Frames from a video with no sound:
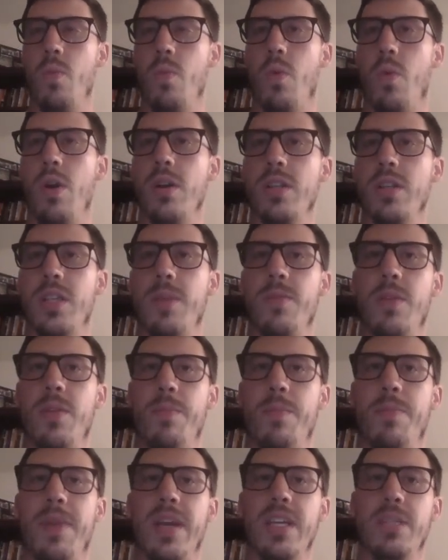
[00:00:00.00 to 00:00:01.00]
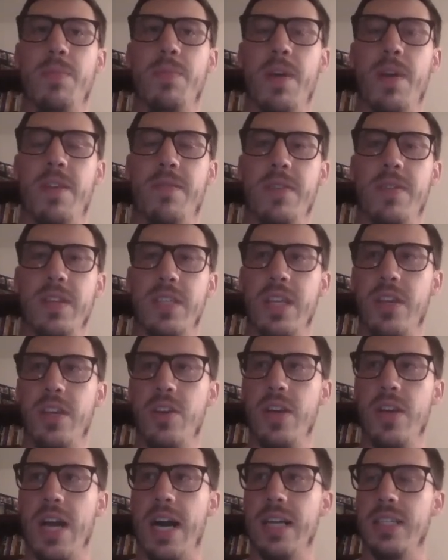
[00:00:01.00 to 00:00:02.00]
are some of the biggest benefits that
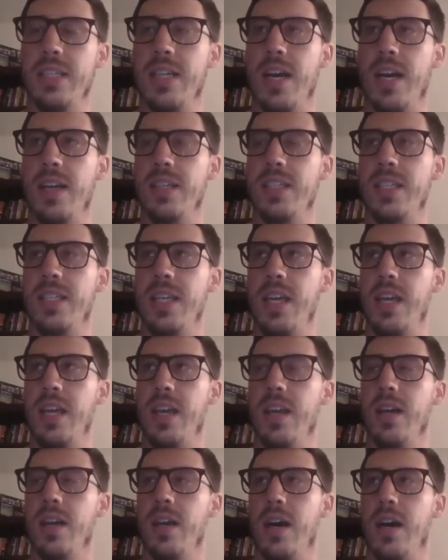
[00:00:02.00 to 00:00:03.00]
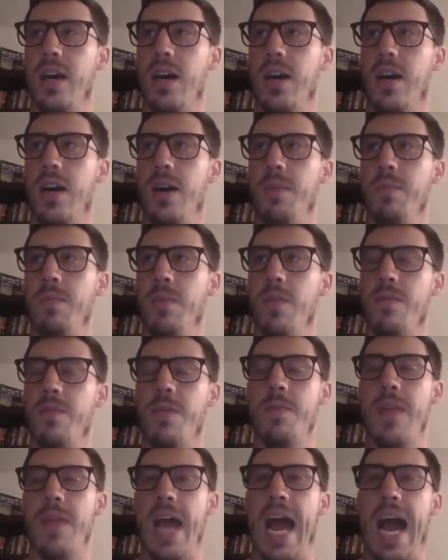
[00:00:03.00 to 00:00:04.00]
you guys kind of see
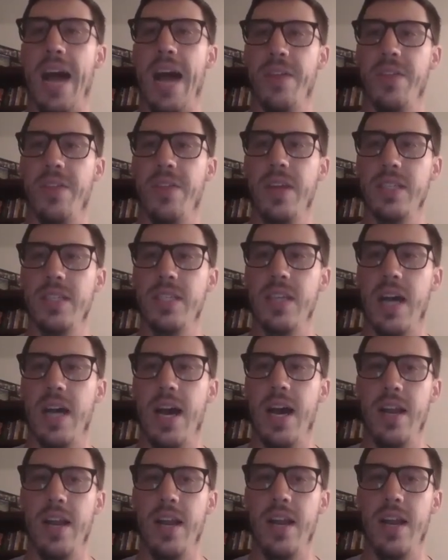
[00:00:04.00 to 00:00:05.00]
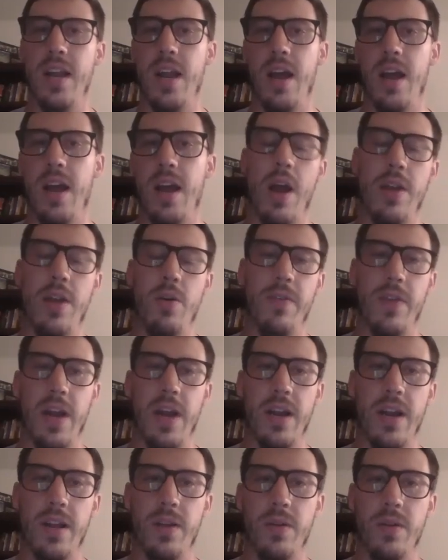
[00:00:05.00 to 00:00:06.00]
from the athlete side? I know we've
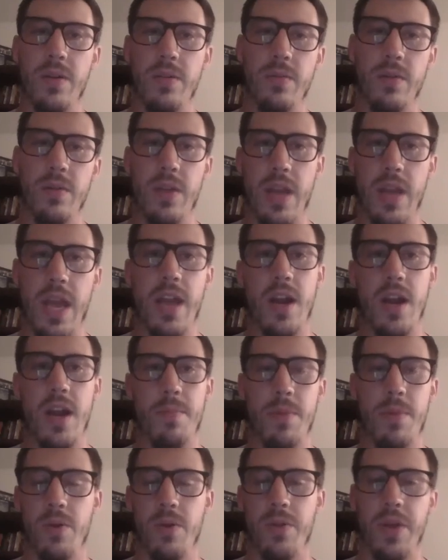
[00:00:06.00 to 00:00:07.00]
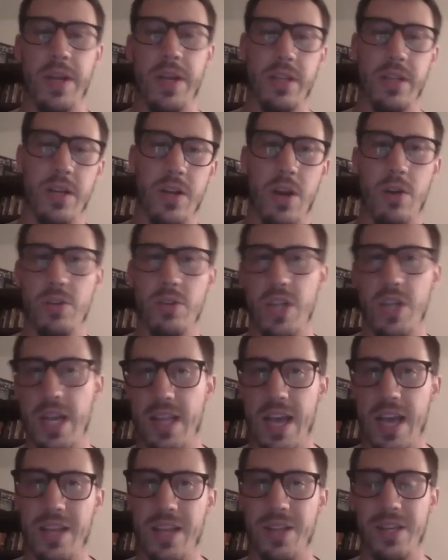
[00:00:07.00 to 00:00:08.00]
kind of hit on both, like the coach and
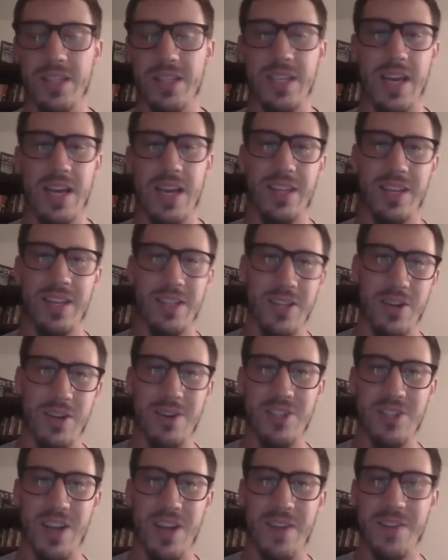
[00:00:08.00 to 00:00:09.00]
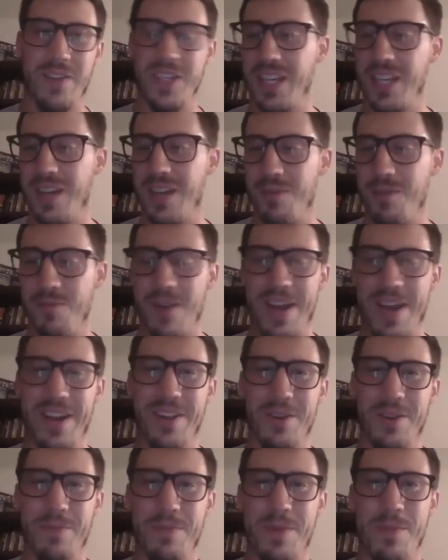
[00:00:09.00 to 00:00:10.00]
the athlete side. Like the coach obviously can write a
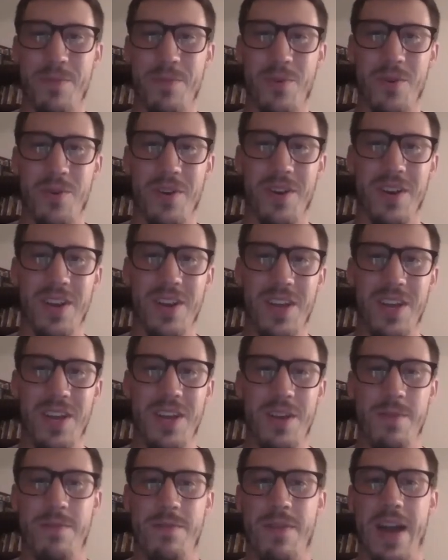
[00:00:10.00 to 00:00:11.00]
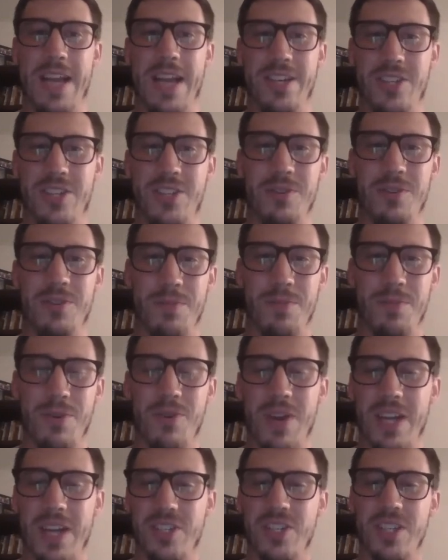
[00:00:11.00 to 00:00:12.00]
little bit more fine-tuned
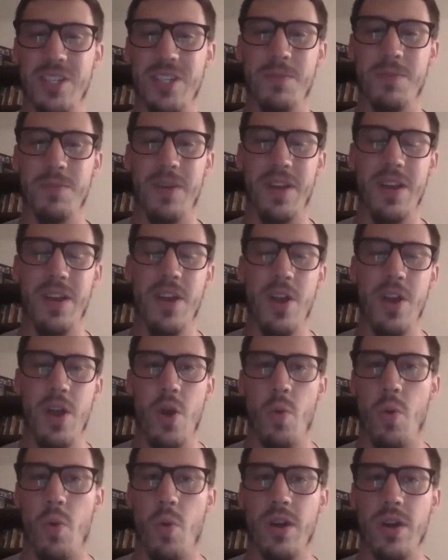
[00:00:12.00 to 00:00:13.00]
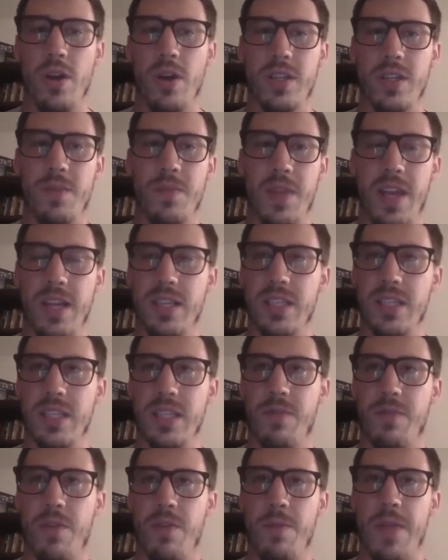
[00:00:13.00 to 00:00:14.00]
progressions, but what are some things
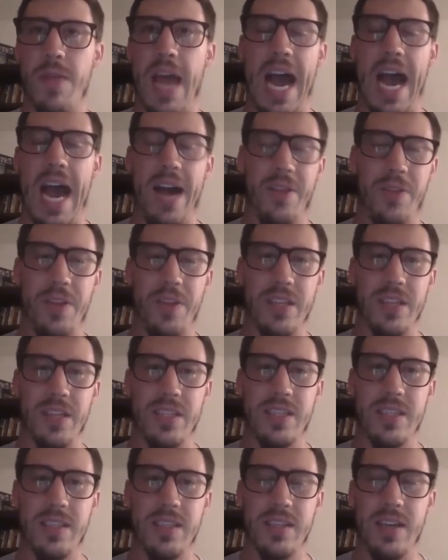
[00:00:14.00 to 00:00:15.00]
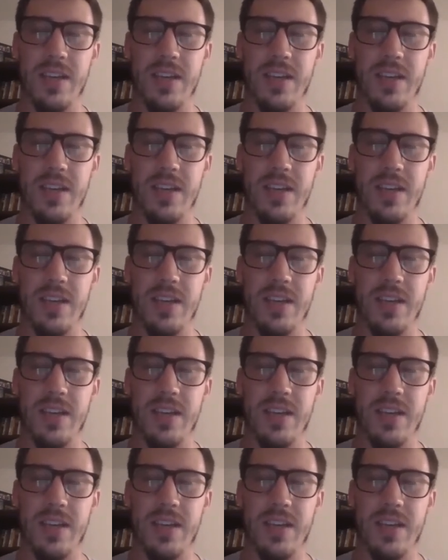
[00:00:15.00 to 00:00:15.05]
from the athlete's